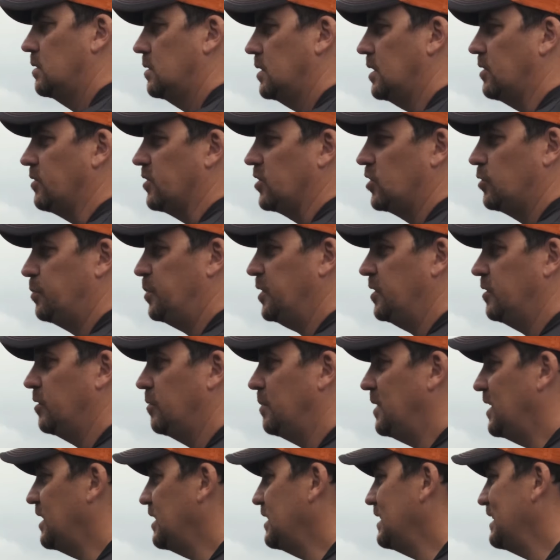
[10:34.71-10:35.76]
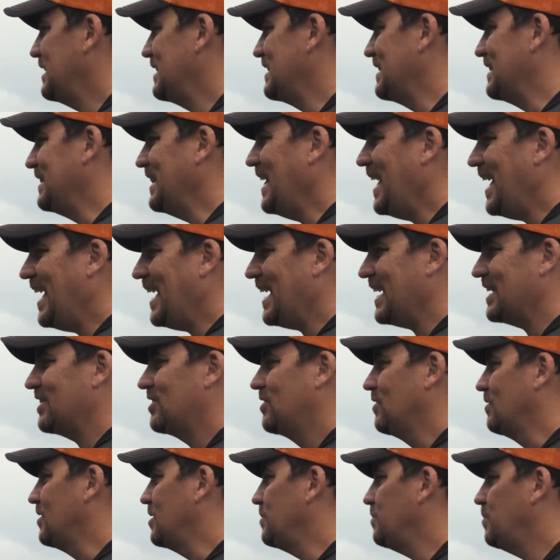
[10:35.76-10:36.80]
Now a spinner bait is an
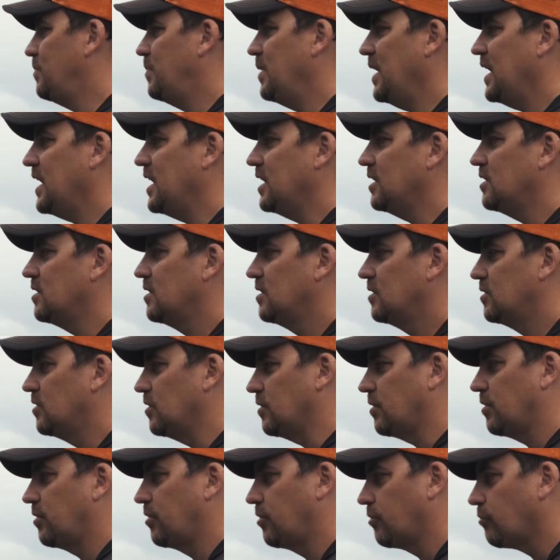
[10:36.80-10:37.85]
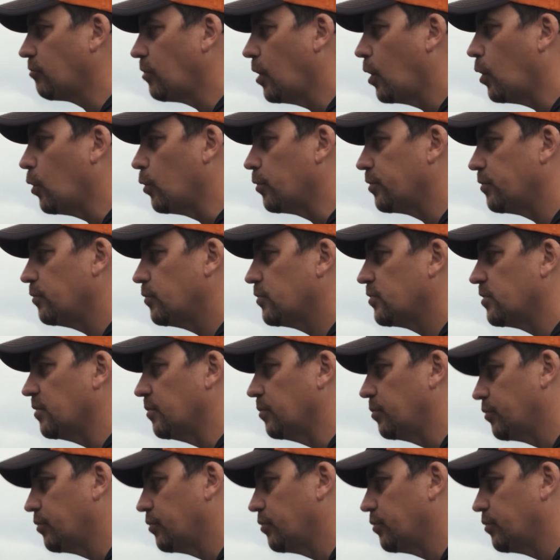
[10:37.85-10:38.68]
excellent bait to throw through some